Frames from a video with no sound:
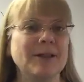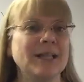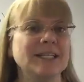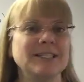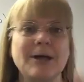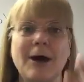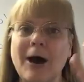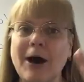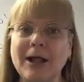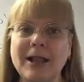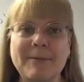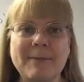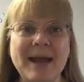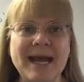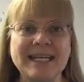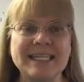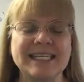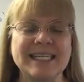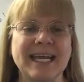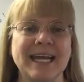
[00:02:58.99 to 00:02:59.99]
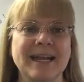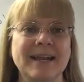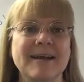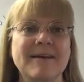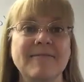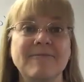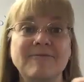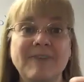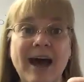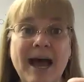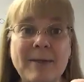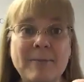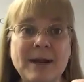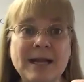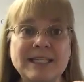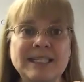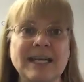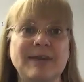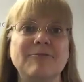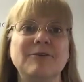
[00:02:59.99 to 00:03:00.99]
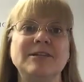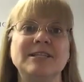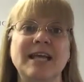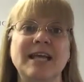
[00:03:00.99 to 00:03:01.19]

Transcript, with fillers: That's all I'm asking. Five minutes every